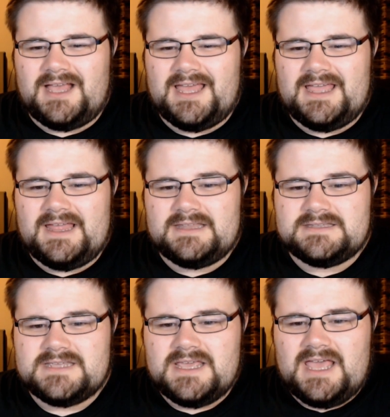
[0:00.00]

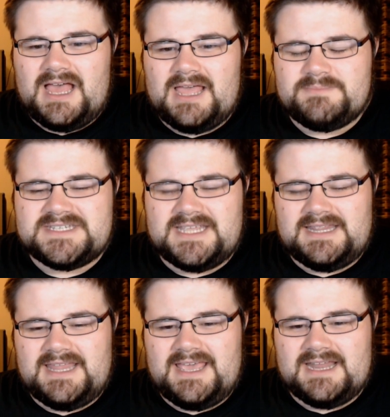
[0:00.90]
and I'm
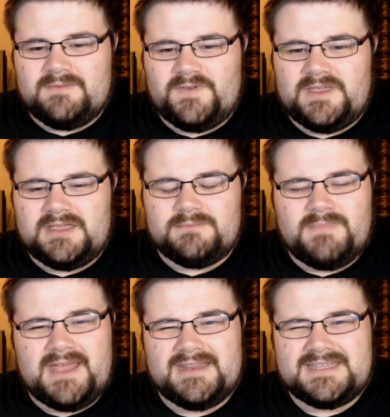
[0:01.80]
sitting there and I'm thinking,
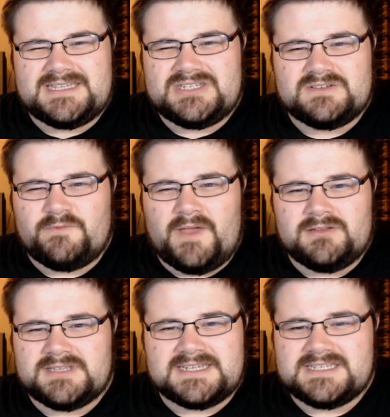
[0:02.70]
man, this is just Final
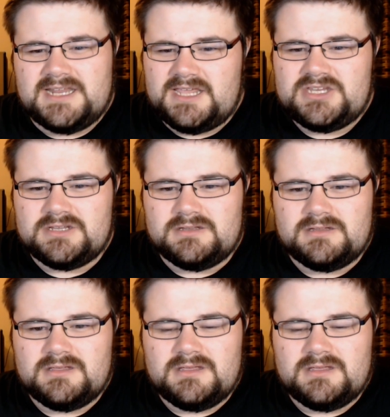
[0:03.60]
Destination.